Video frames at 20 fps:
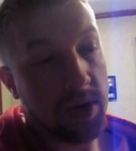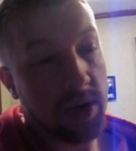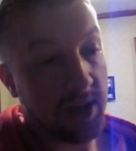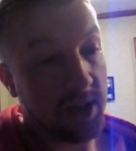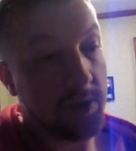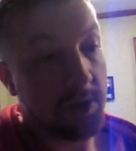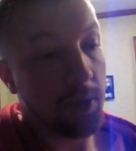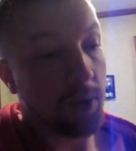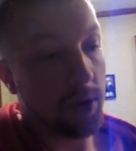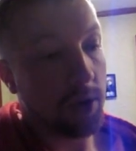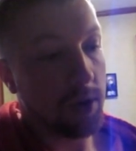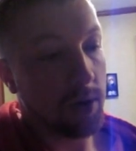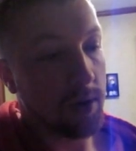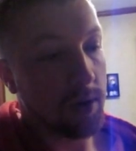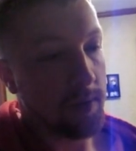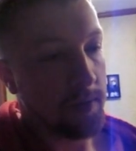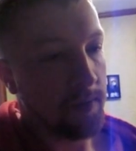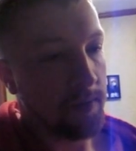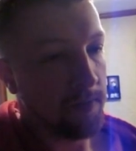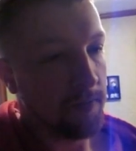next book.
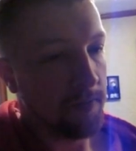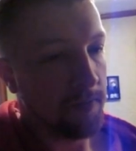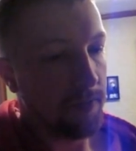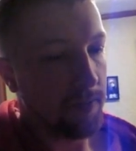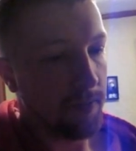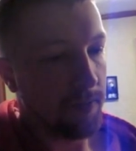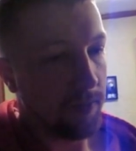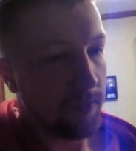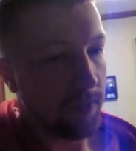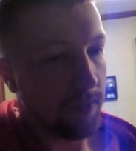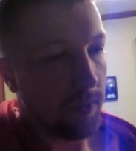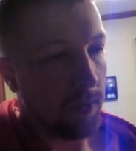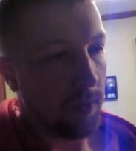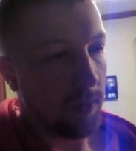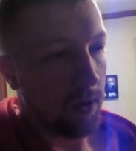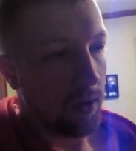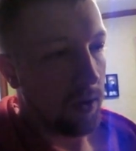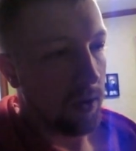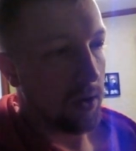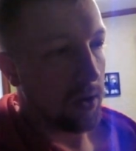
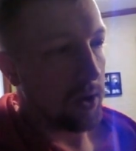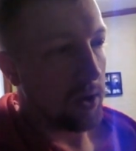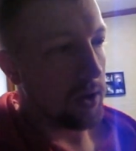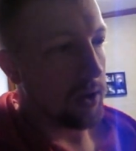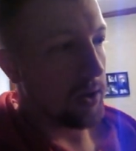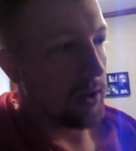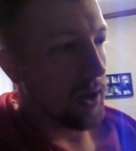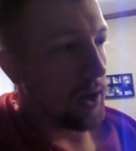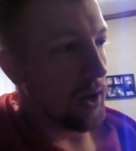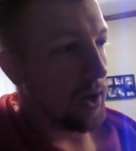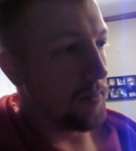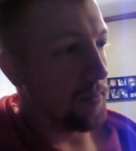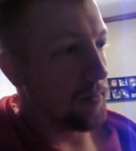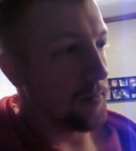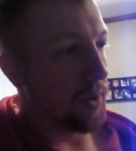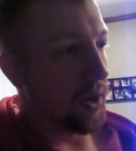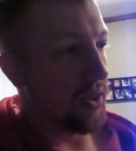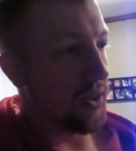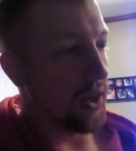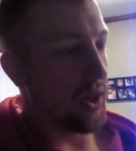And
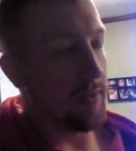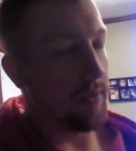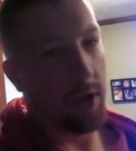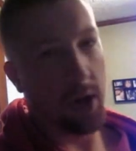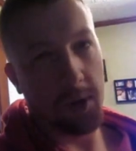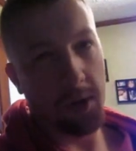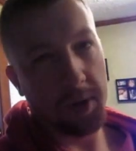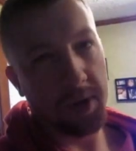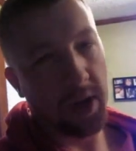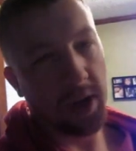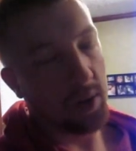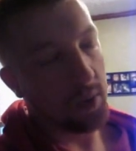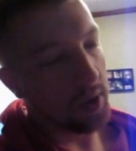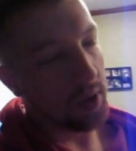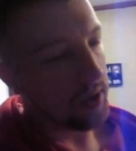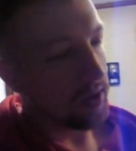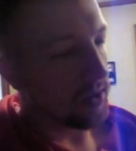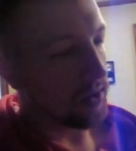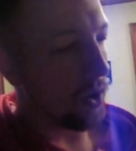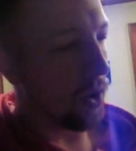but I think I've talked about that
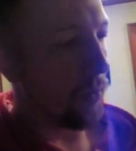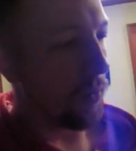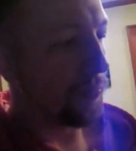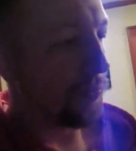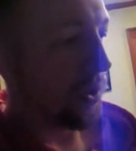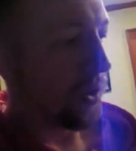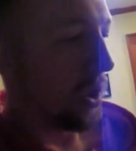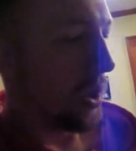already. So